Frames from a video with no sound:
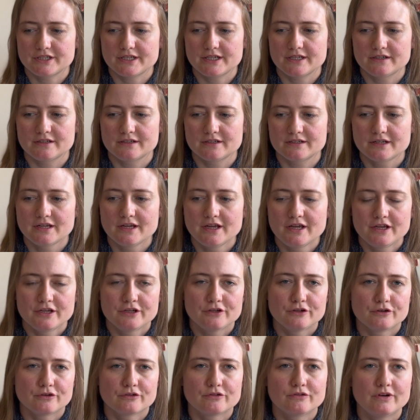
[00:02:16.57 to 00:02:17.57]
and you
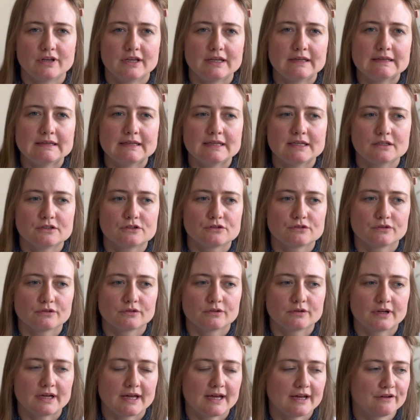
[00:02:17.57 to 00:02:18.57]
don't really need to
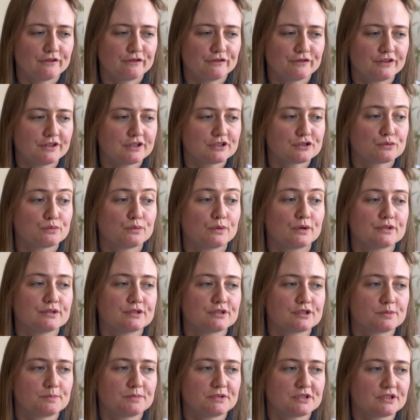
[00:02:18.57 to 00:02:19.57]
have this one
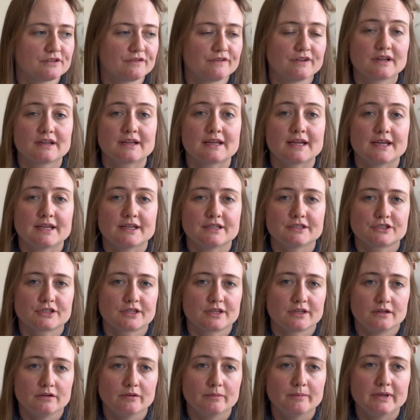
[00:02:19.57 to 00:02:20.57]
specific gauge
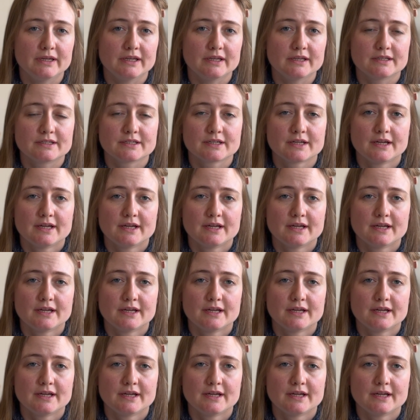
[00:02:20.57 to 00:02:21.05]
that you meet